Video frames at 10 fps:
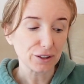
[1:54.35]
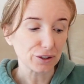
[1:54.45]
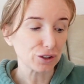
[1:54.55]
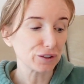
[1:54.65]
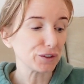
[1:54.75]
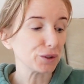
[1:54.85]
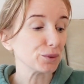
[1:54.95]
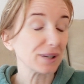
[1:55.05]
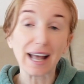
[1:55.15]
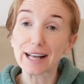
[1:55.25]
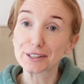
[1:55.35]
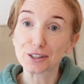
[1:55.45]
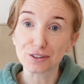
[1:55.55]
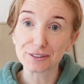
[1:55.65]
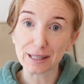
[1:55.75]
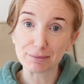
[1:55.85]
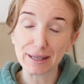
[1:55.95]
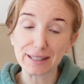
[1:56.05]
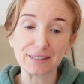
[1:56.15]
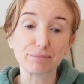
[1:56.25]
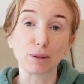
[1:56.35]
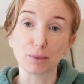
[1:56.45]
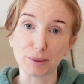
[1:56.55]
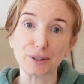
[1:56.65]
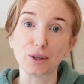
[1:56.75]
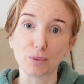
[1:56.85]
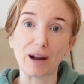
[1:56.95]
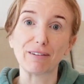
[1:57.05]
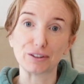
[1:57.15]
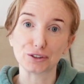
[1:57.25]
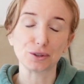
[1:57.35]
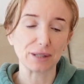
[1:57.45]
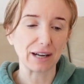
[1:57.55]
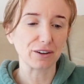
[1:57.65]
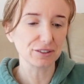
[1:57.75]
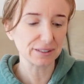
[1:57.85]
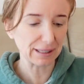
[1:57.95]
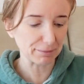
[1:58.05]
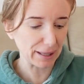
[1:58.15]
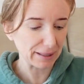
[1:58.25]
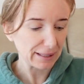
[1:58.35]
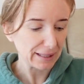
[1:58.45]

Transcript: Those of you who care to contact me probably know where else you can contact me.